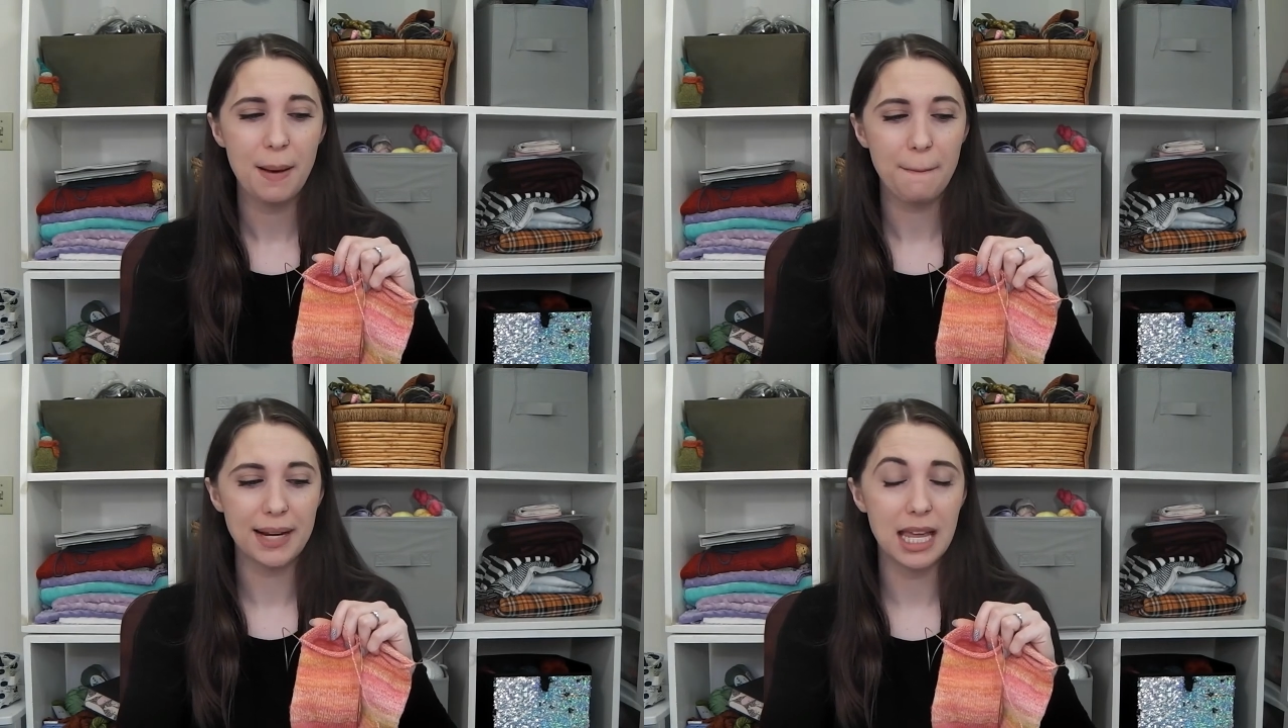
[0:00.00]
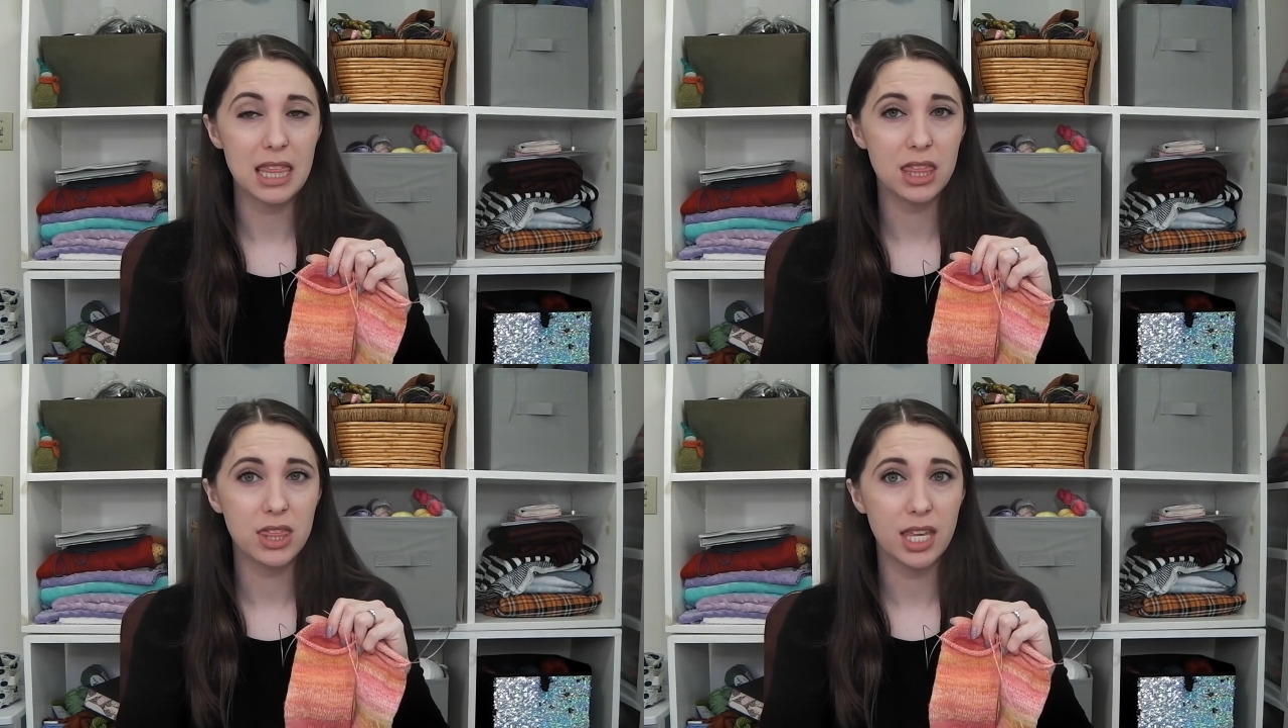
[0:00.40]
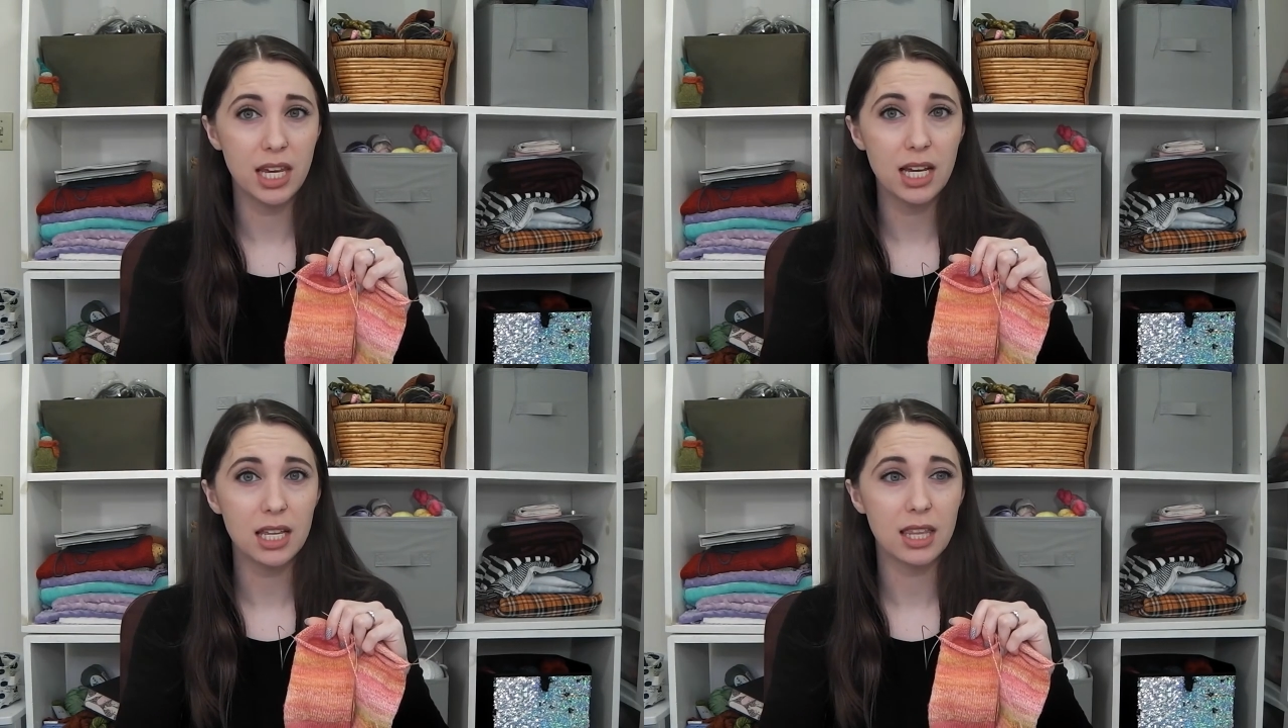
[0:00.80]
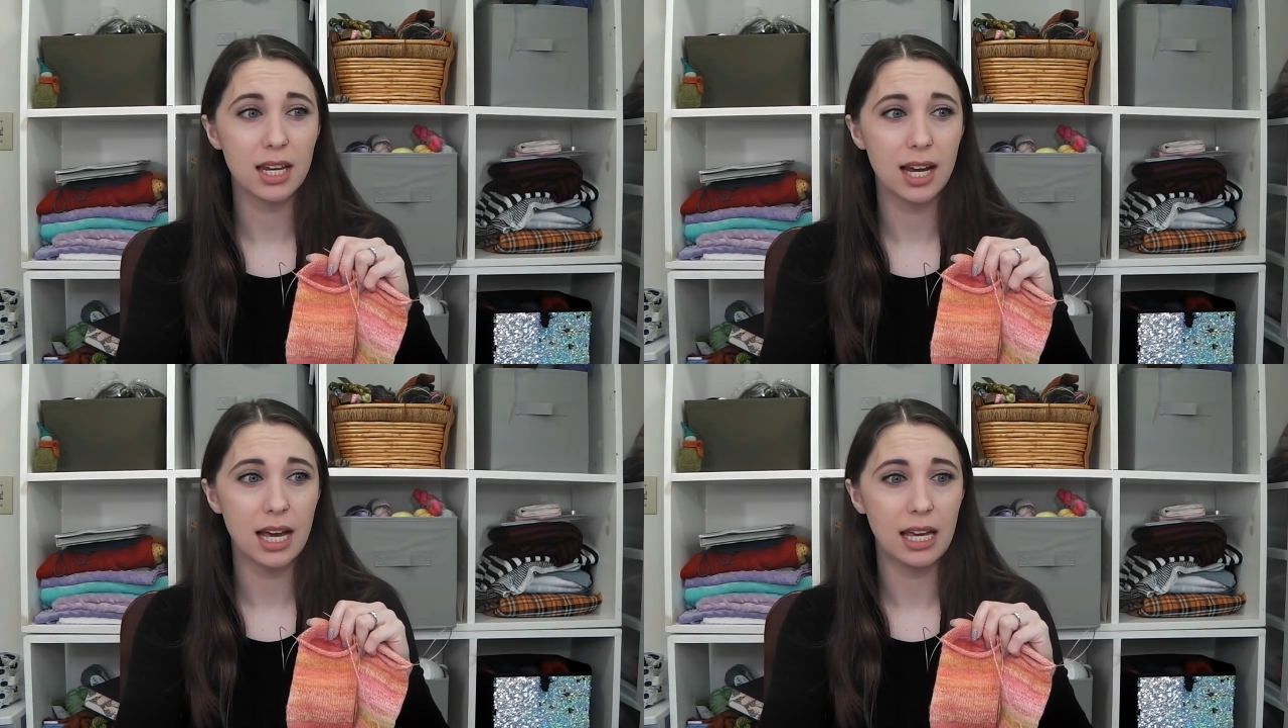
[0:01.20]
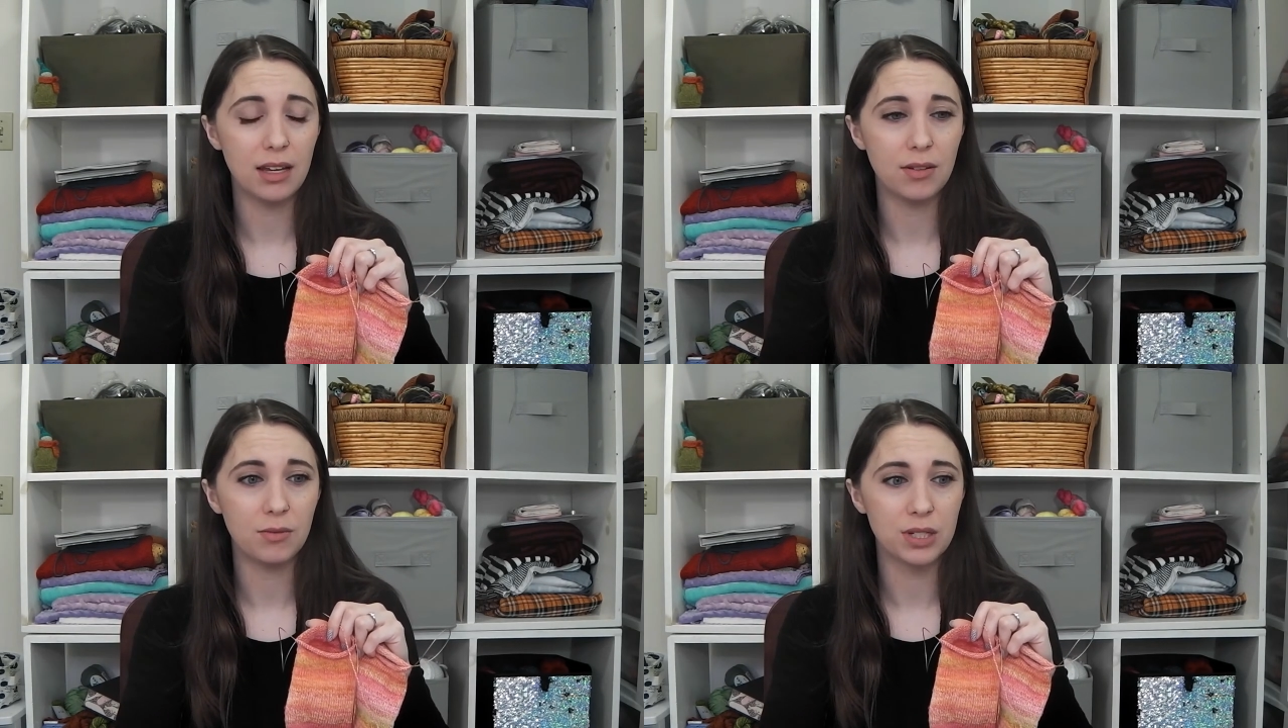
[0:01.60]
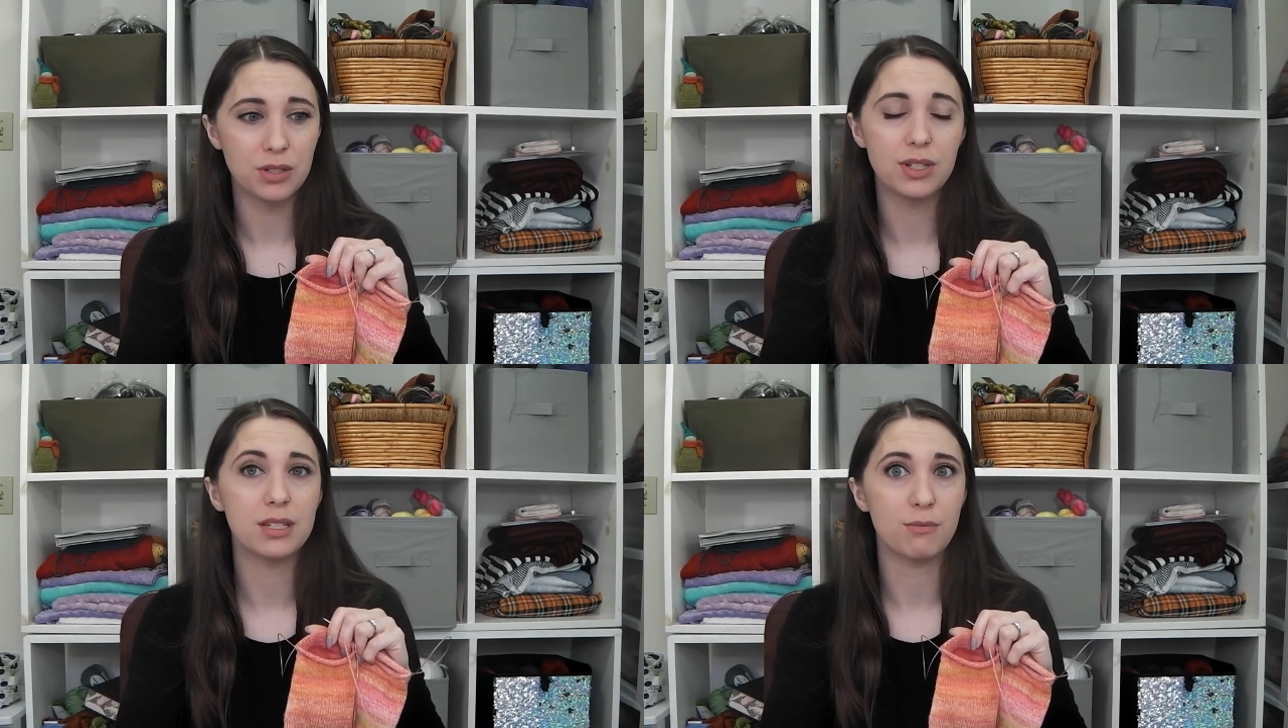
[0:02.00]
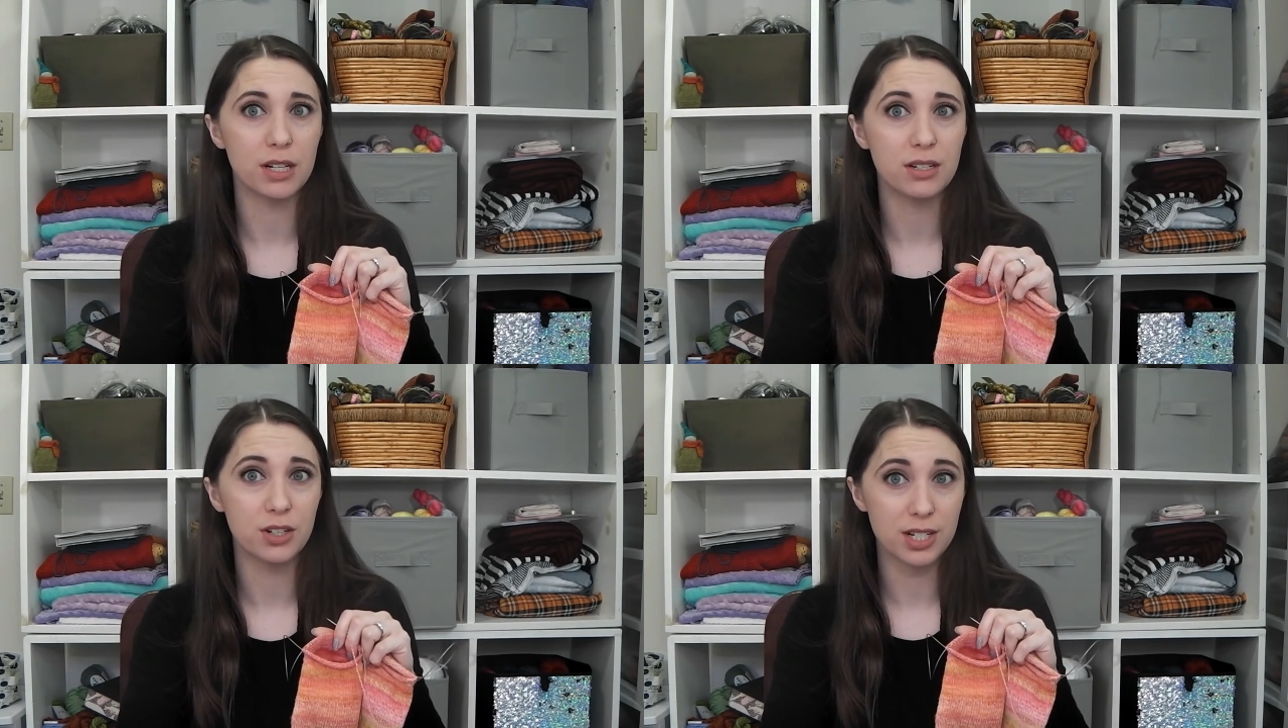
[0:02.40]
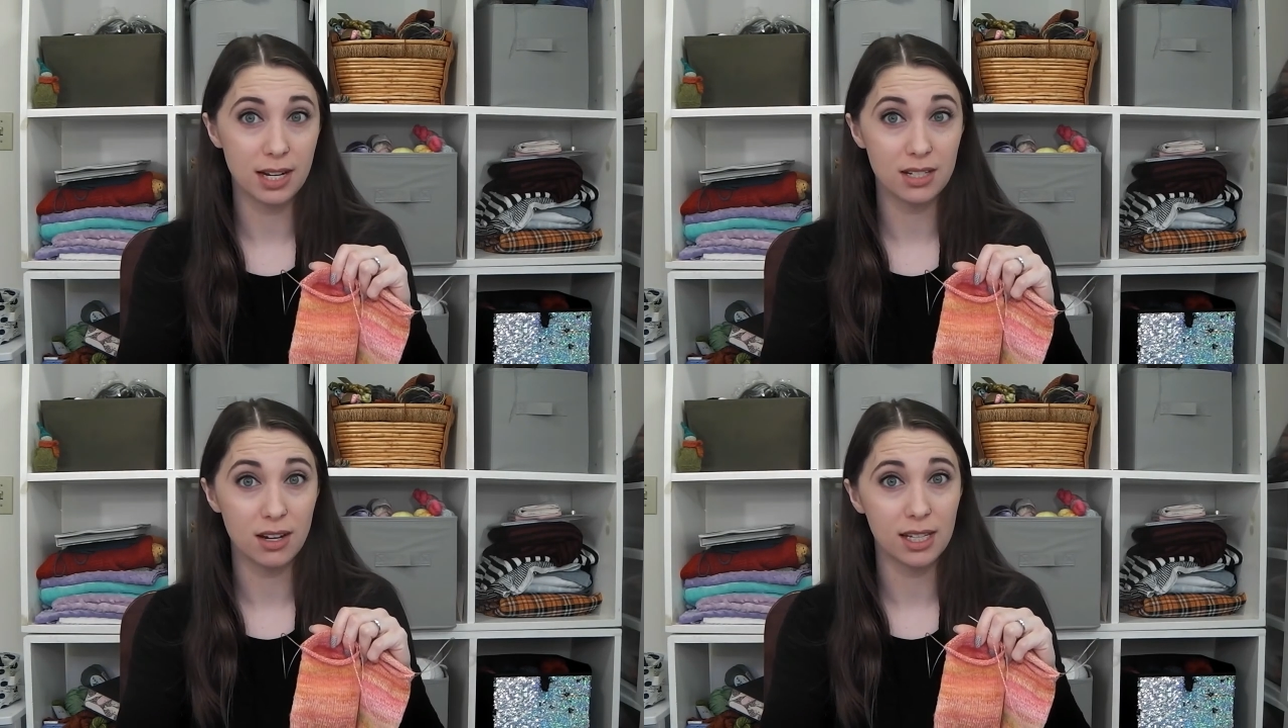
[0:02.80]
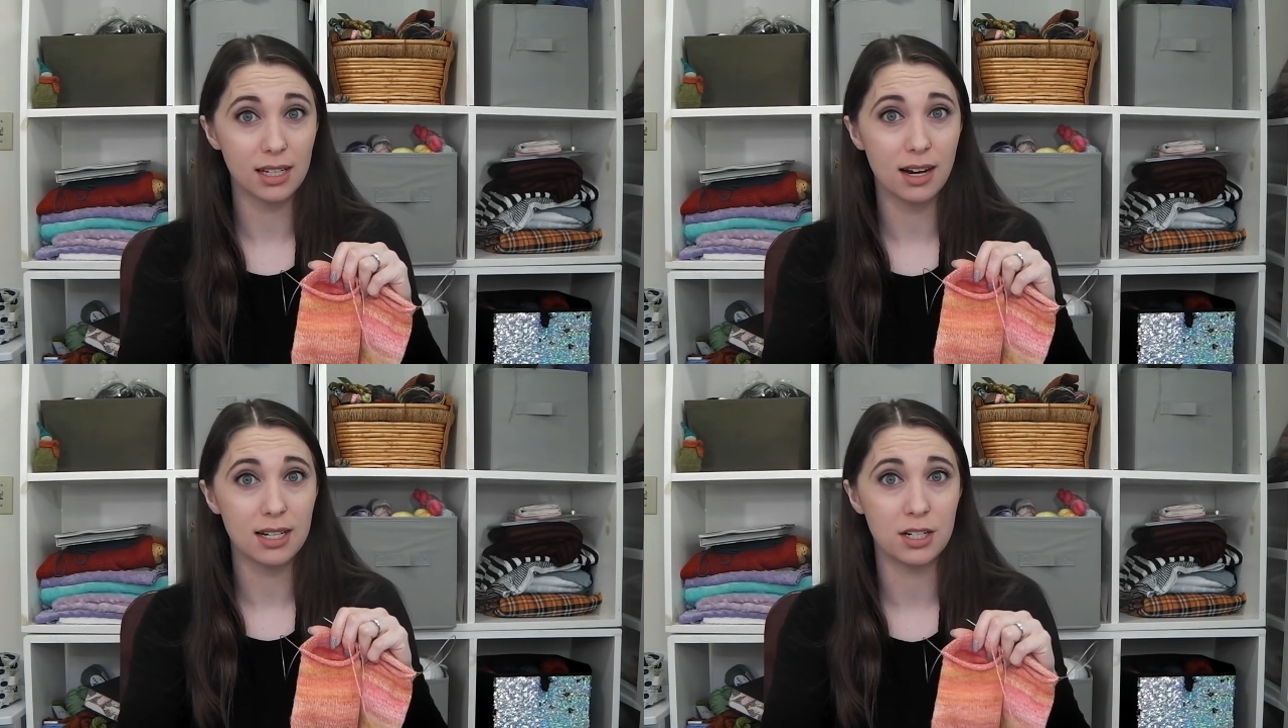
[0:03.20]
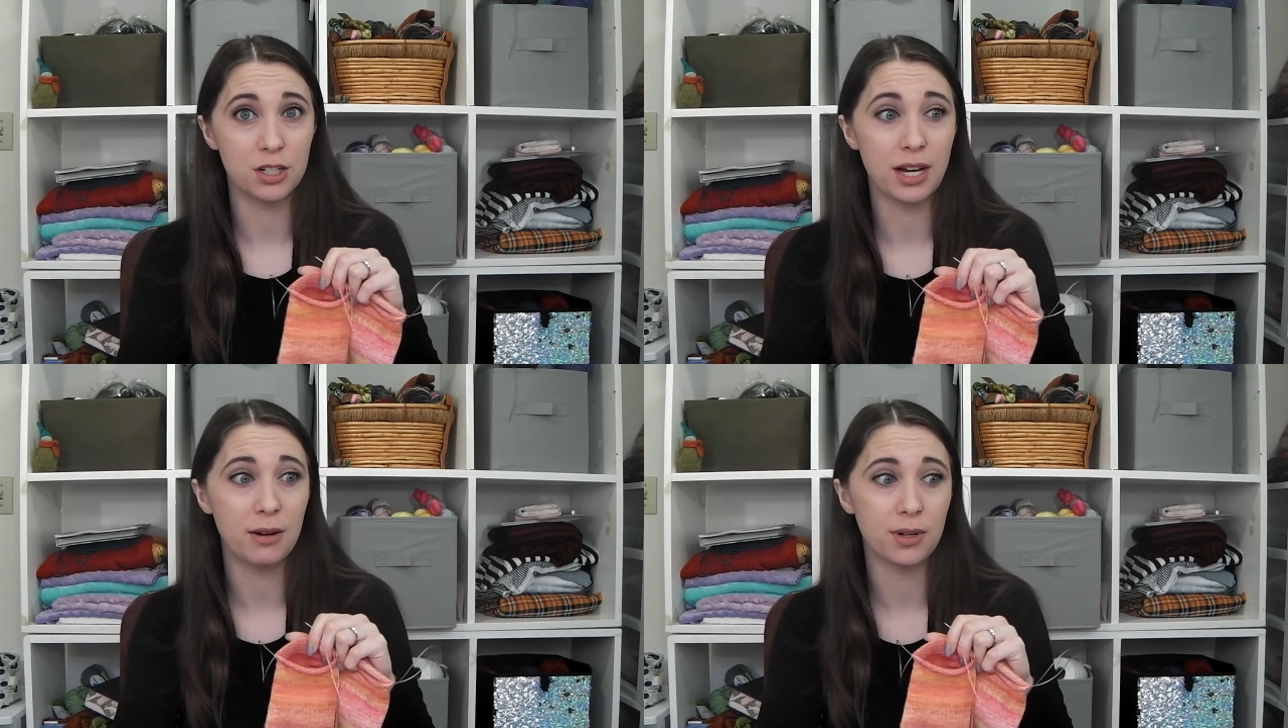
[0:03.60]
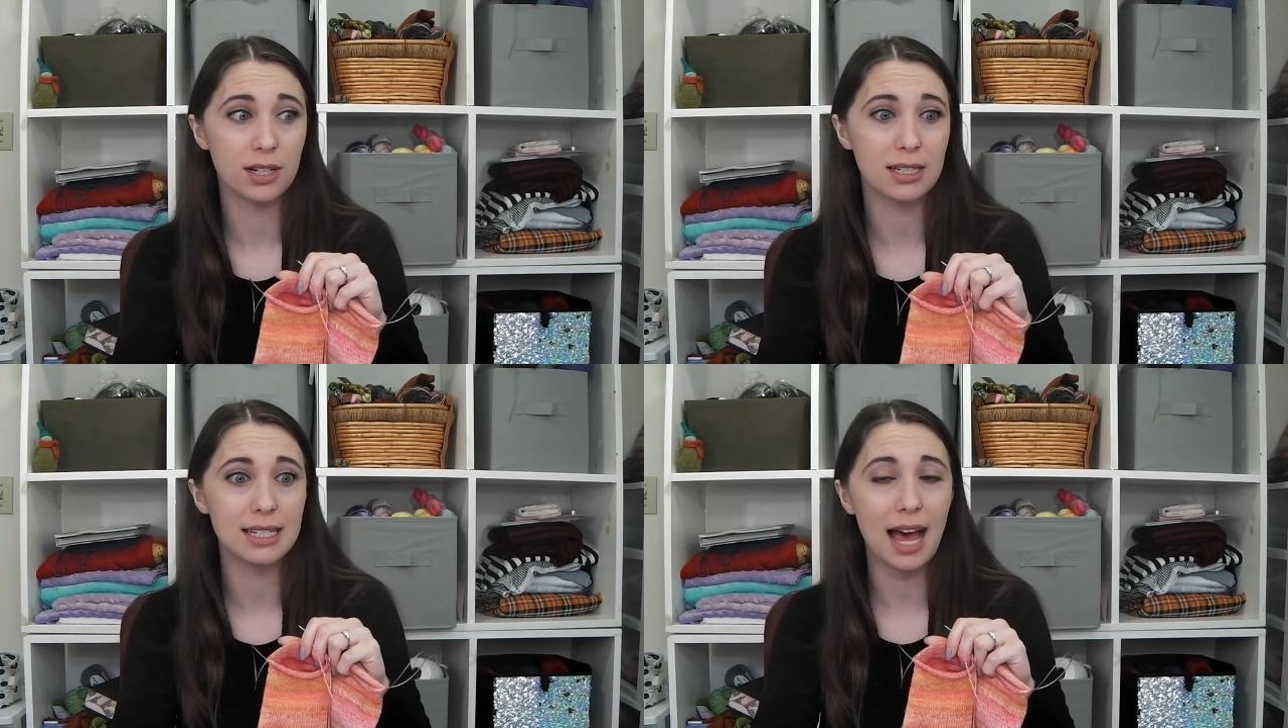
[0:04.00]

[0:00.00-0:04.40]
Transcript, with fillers: but I think that I was doing some research and I saw that Cottage Dye Works is